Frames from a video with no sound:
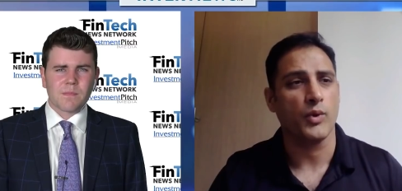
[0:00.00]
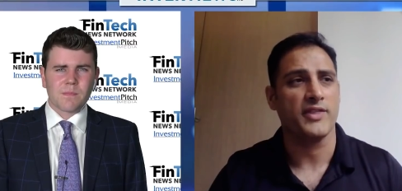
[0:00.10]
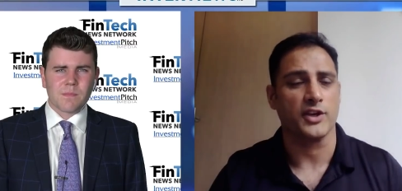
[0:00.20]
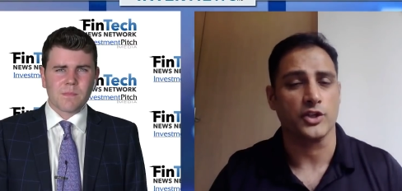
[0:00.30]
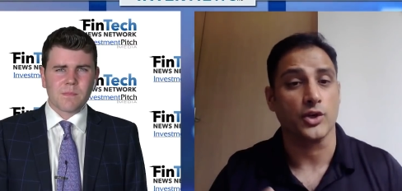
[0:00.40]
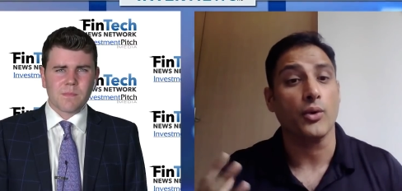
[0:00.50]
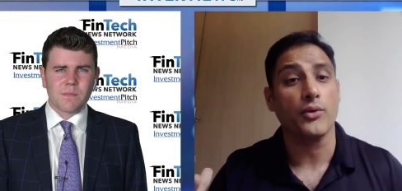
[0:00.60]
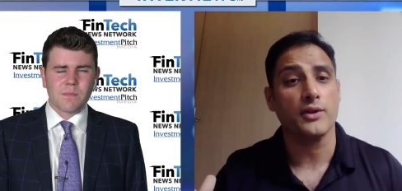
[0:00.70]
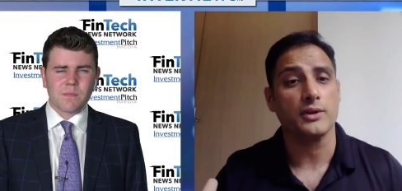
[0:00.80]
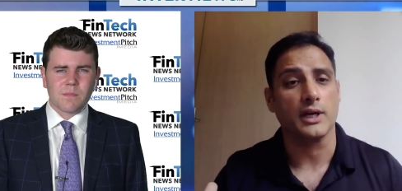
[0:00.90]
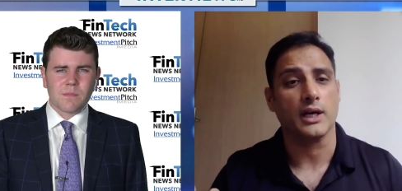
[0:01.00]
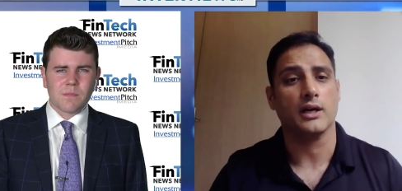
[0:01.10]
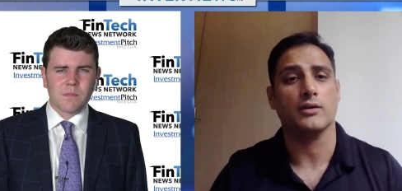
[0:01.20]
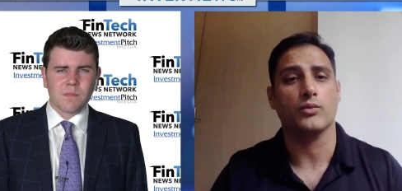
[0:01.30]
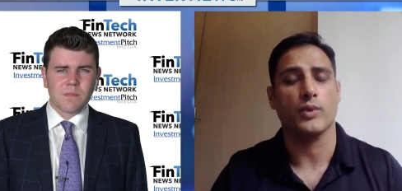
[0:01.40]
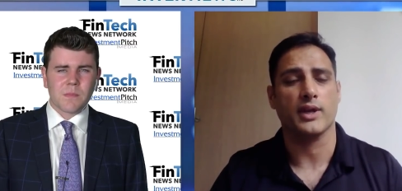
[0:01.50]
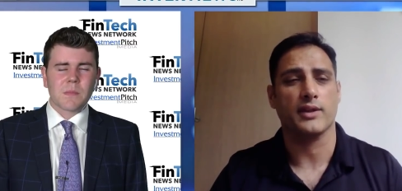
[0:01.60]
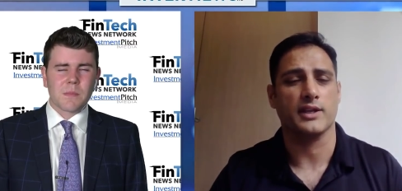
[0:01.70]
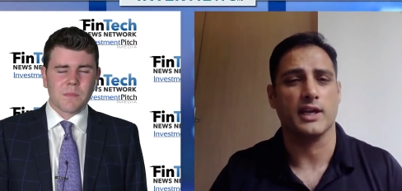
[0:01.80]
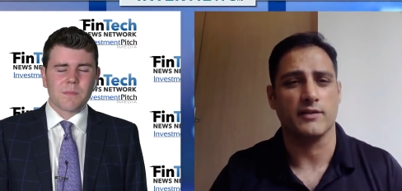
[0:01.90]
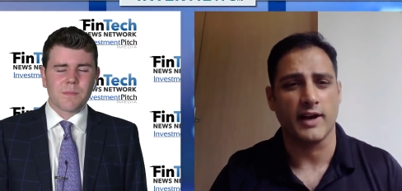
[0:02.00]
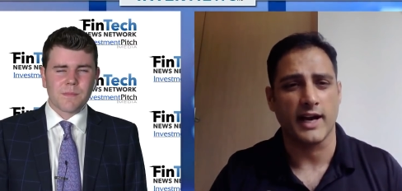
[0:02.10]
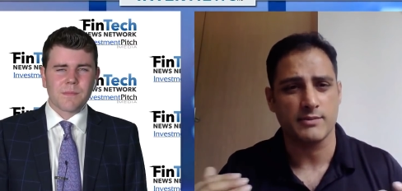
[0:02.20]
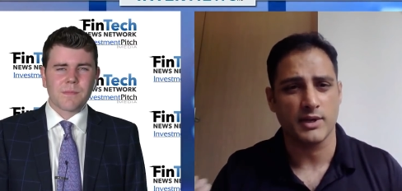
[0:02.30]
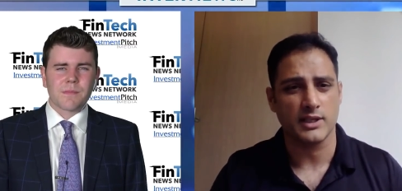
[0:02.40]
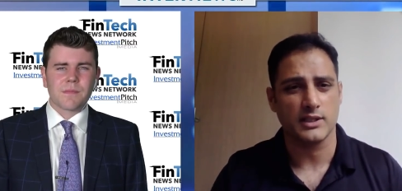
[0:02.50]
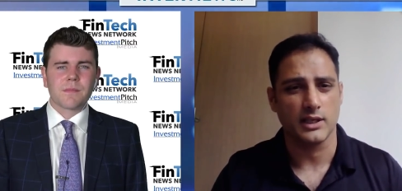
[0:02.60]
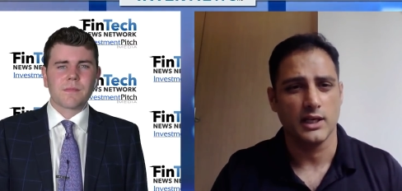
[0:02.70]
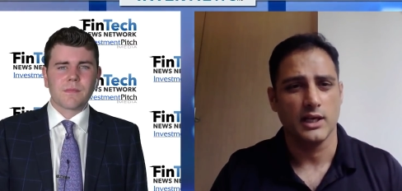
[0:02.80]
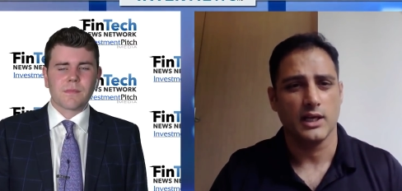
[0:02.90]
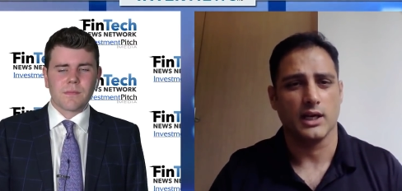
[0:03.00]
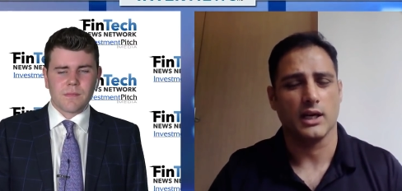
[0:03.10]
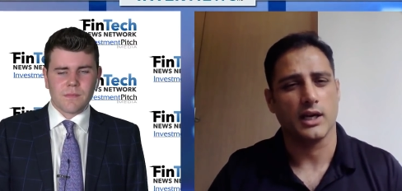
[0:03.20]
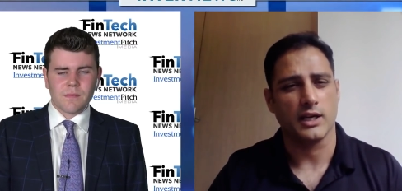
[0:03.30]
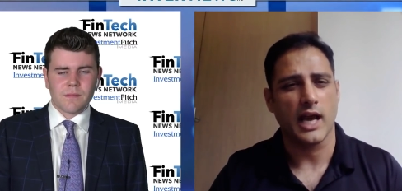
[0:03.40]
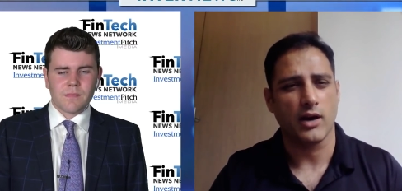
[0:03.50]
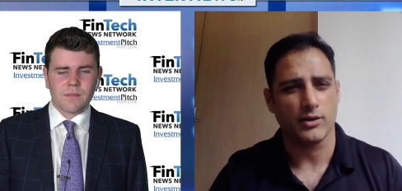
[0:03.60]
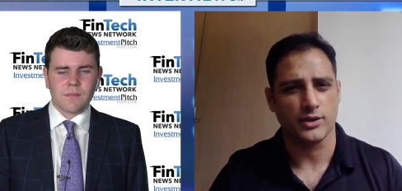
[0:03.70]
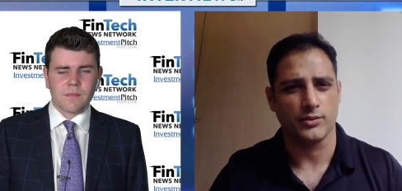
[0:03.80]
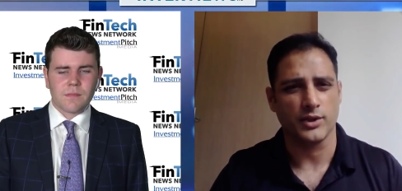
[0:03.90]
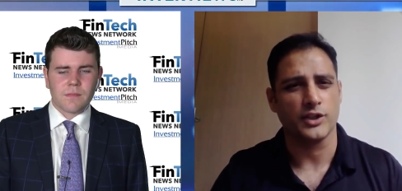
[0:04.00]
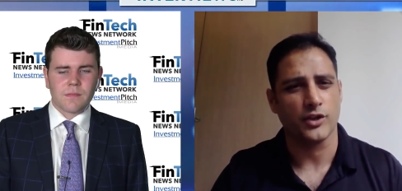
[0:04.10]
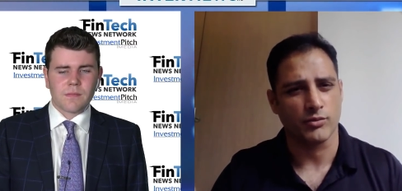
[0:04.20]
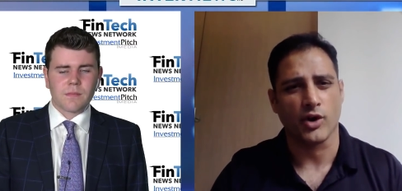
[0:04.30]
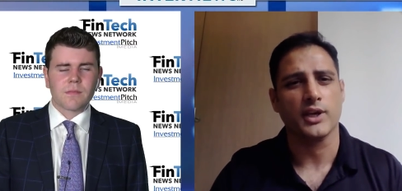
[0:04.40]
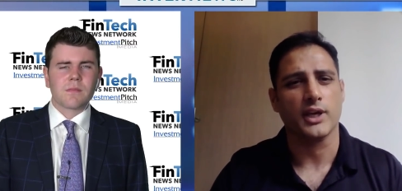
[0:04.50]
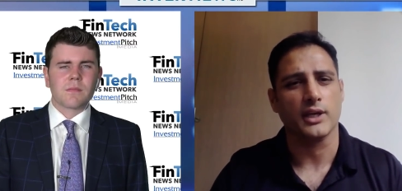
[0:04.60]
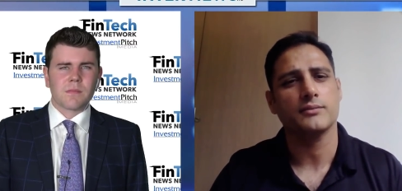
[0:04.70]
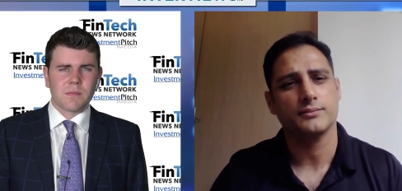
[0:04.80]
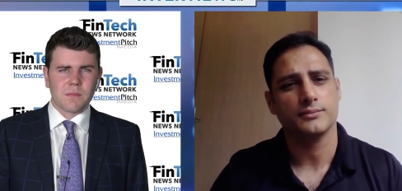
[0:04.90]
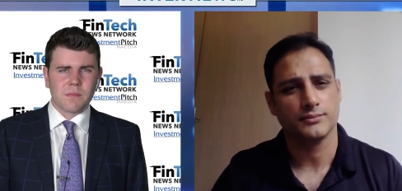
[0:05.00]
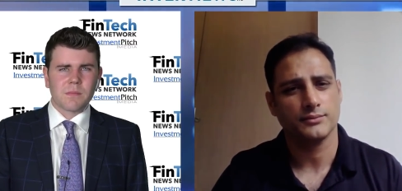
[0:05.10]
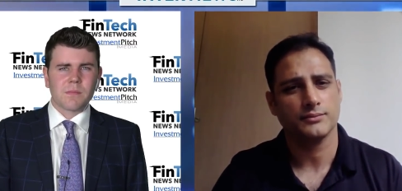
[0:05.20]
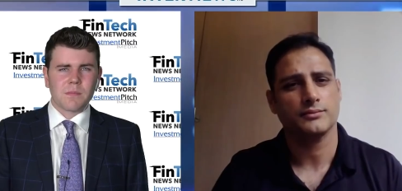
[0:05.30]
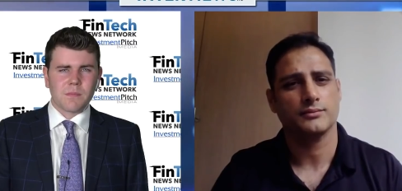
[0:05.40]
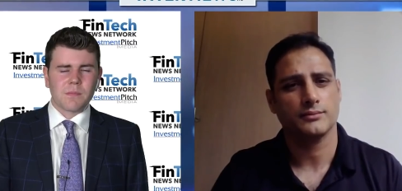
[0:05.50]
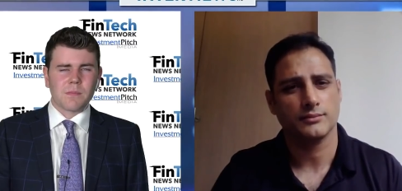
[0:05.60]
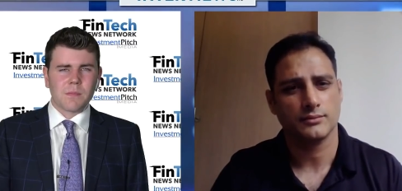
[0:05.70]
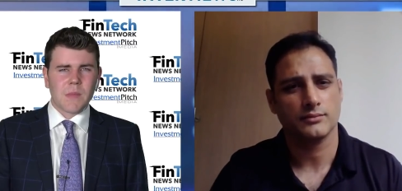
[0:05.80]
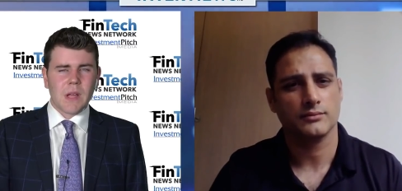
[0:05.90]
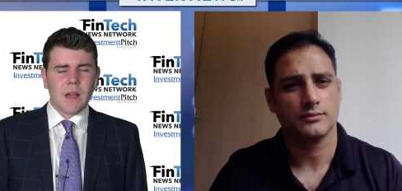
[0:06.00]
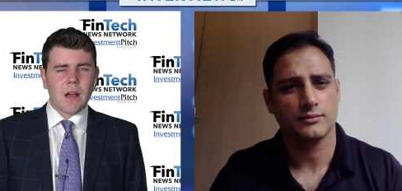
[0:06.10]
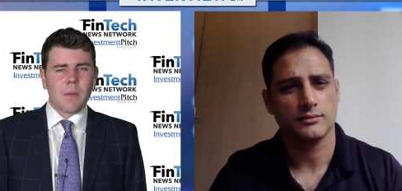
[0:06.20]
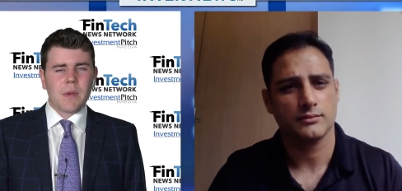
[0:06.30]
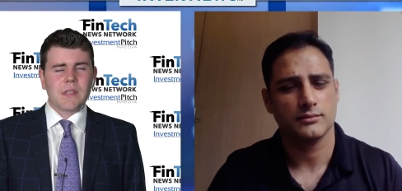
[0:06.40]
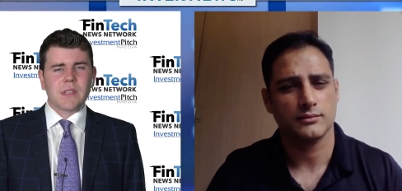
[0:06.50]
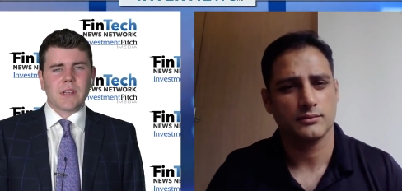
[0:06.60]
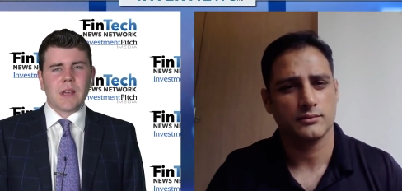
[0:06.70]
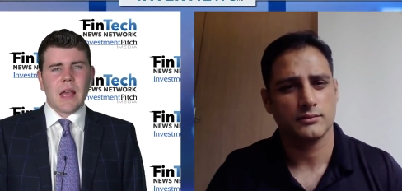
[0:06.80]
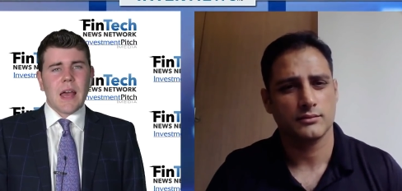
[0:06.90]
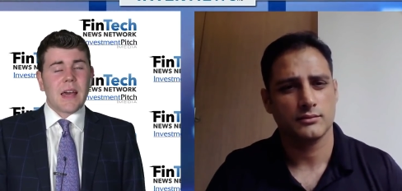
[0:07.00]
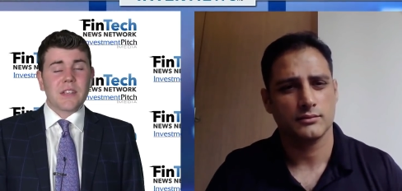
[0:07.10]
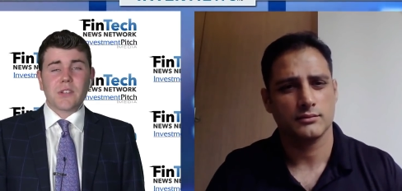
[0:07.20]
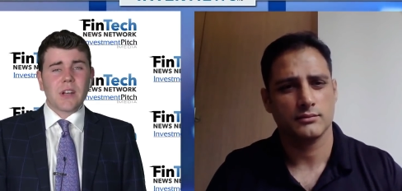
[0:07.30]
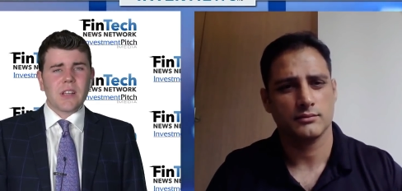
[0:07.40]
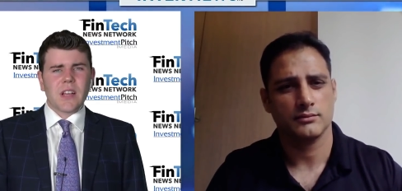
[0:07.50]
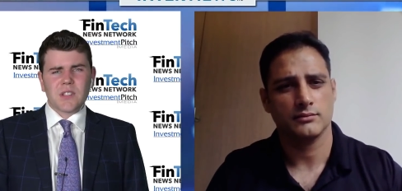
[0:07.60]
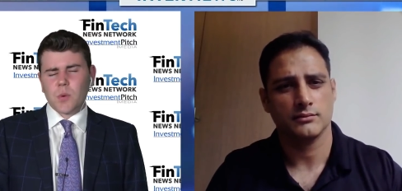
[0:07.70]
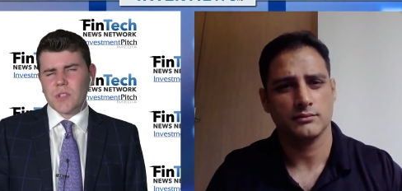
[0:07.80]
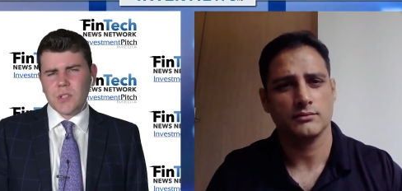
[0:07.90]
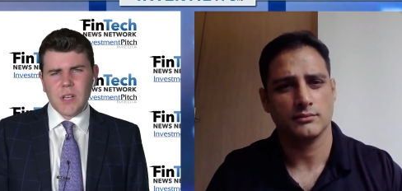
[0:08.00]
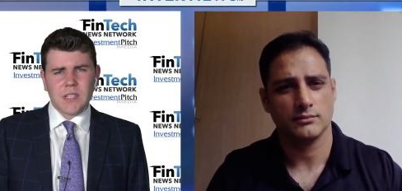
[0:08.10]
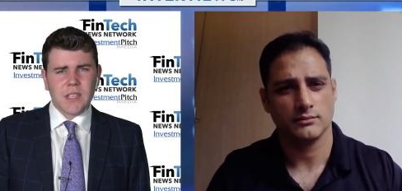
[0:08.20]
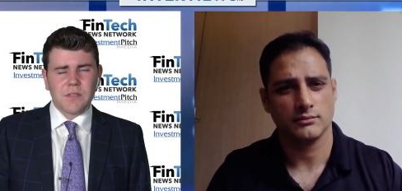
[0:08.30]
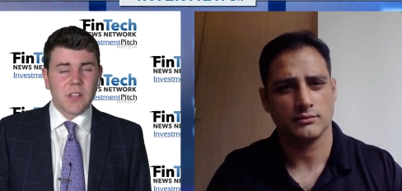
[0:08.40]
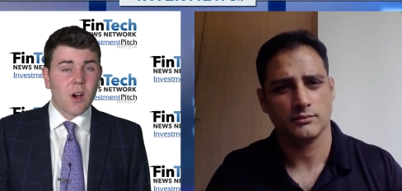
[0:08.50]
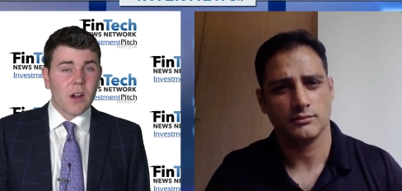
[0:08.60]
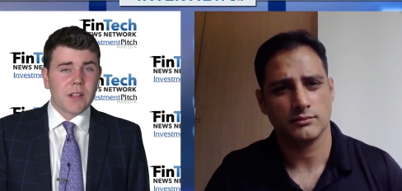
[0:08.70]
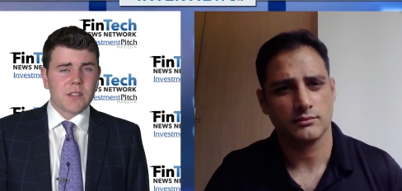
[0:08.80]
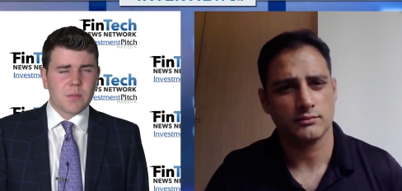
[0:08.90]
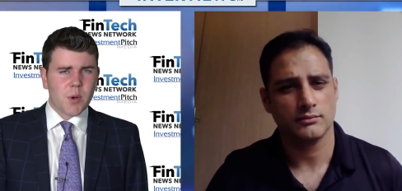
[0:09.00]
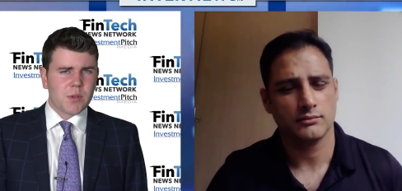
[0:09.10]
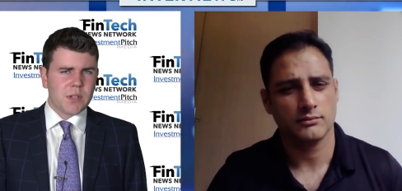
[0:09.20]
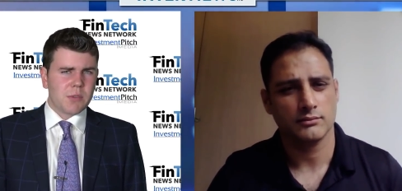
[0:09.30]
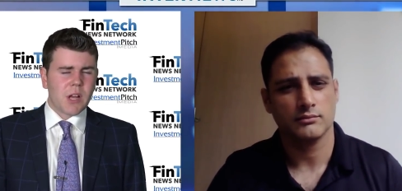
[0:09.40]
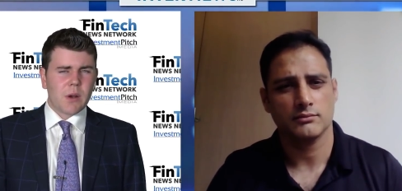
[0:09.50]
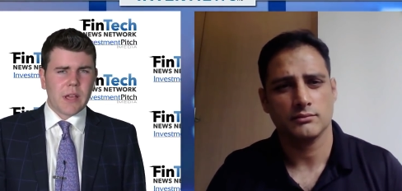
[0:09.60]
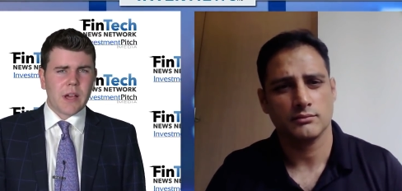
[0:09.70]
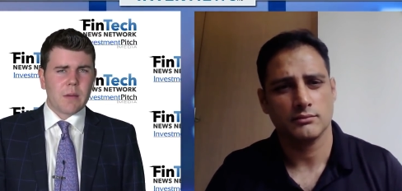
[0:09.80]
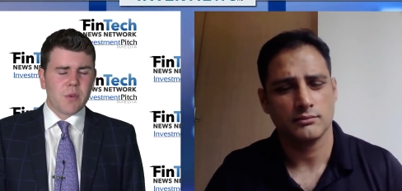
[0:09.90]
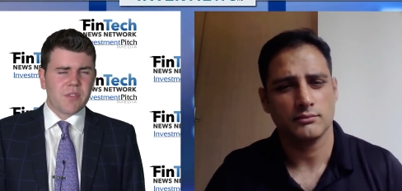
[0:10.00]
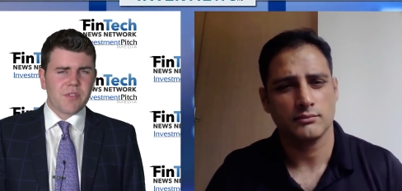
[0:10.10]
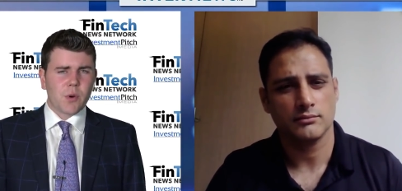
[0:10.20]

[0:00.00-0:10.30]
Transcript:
Speaker 1: with the growth, uh, with the advisement, uh, and how to really go to market.
Speaker 2: Mm-hmm. Amazing. And is there any last words you'd like to give to the audience about Deep Cloud AI moving